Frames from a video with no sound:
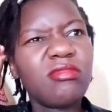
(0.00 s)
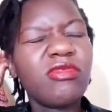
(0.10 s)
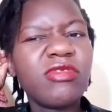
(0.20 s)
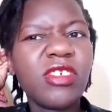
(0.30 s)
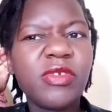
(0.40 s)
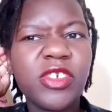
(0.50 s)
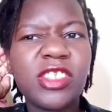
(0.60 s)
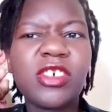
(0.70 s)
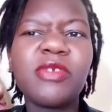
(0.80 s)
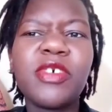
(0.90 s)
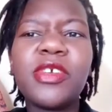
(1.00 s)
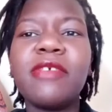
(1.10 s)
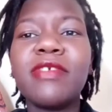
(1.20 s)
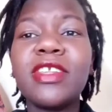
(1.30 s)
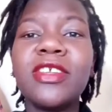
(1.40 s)
not for your song, for your
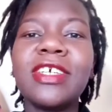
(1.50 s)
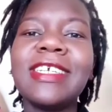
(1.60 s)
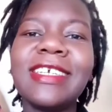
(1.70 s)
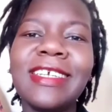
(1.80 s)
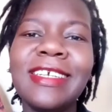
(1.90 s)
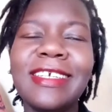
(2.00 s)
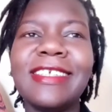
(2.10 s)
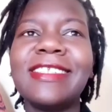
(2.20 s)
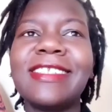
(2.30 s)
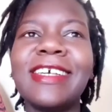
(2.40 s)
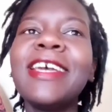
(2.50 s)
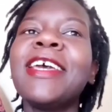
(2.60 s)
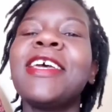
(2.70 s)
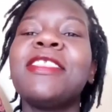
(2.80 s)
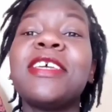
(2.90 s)
video, is
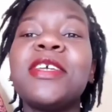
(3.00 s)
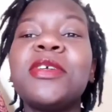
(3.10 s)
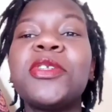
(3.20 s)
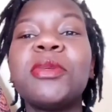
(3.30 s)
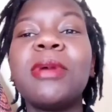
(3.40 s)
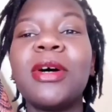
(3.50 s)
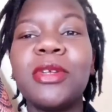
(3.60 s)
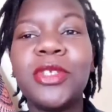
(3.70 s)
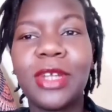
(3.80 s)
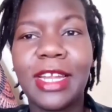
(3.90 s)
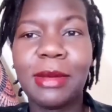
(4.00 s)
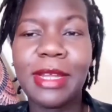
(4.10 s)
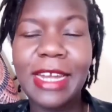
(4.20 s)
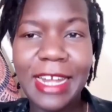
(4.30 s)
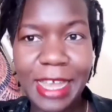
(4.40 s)
the YouTube audio
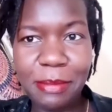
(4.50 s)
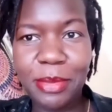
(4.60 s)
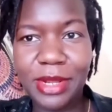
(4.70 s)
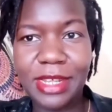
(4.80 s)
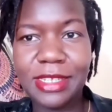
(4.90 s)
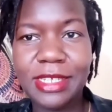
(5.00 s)
library.